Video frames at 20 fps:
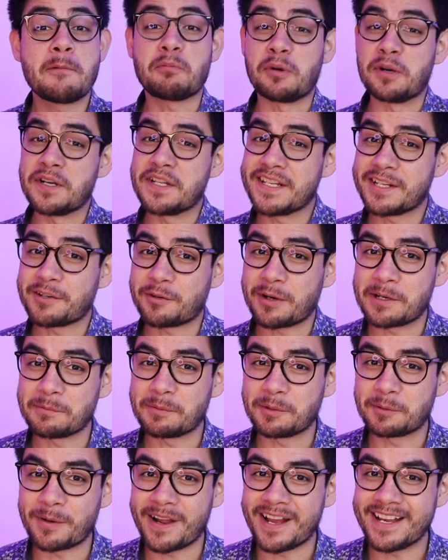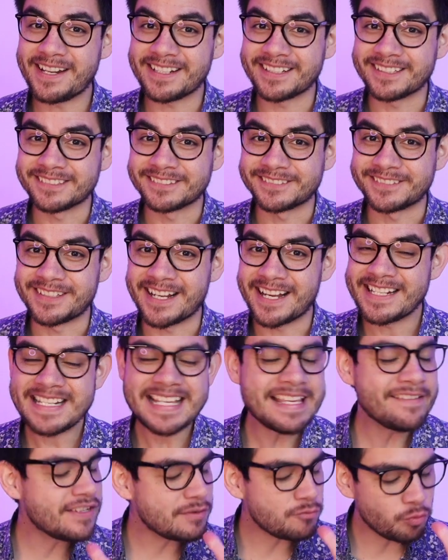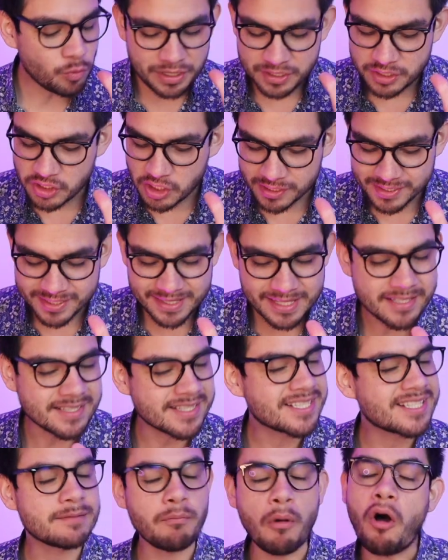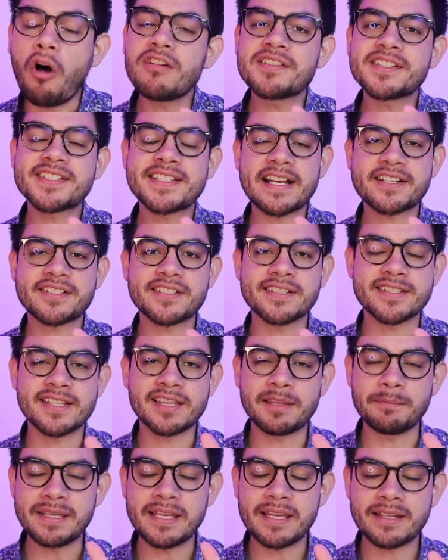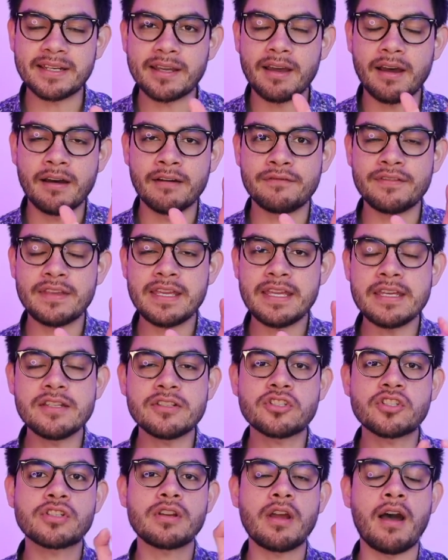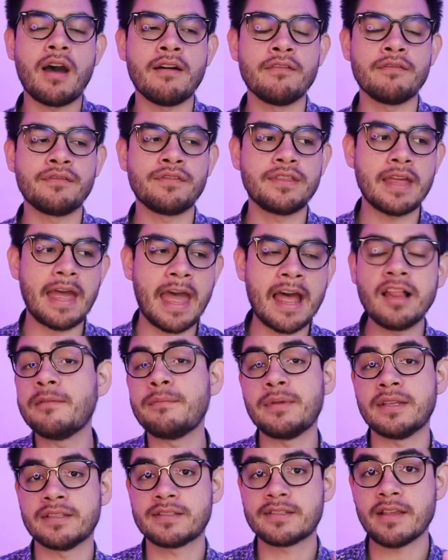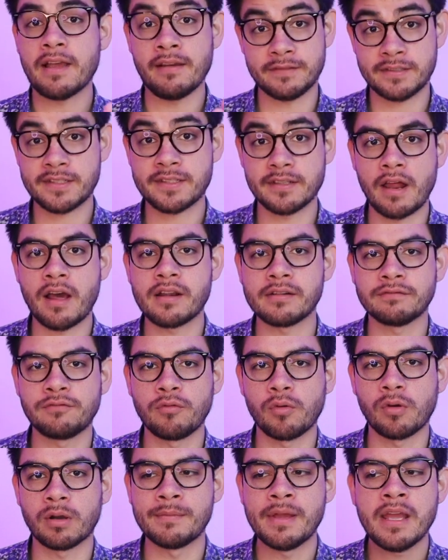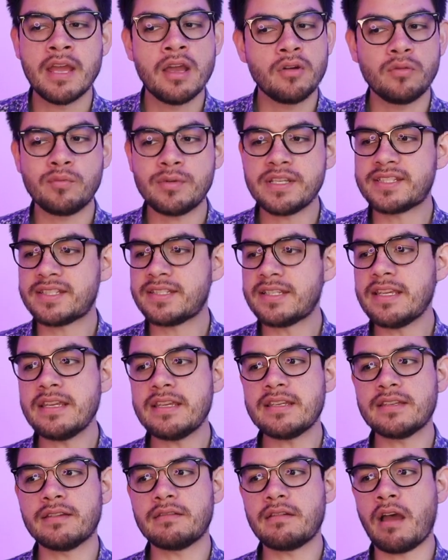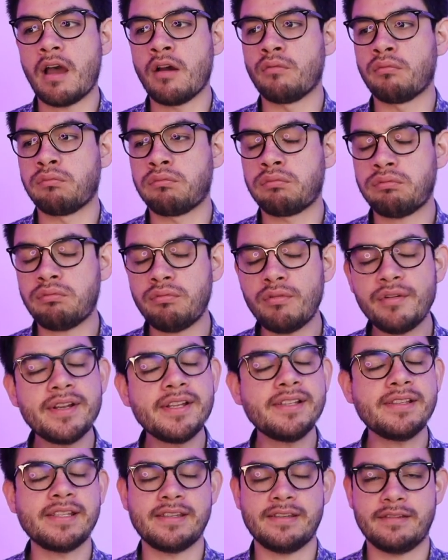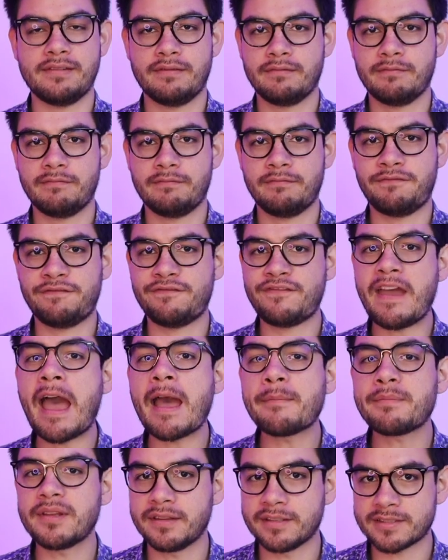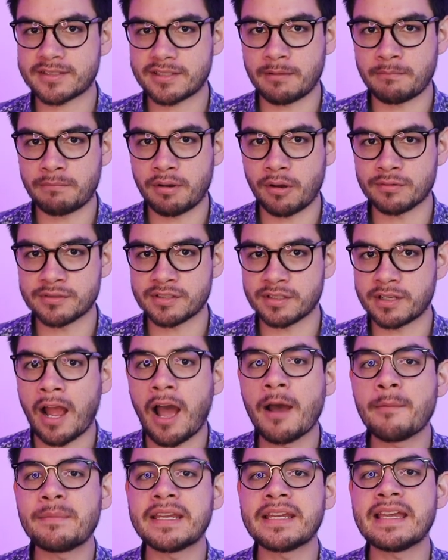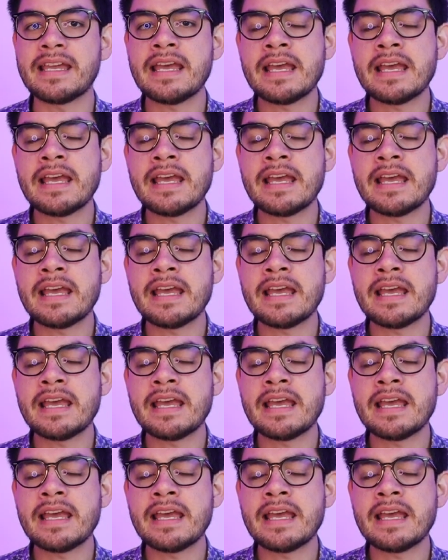Pretty incredible writing, right? Even with just these small sections at the beginning of each of the elements of sonata form, we see a really fabulous composer coming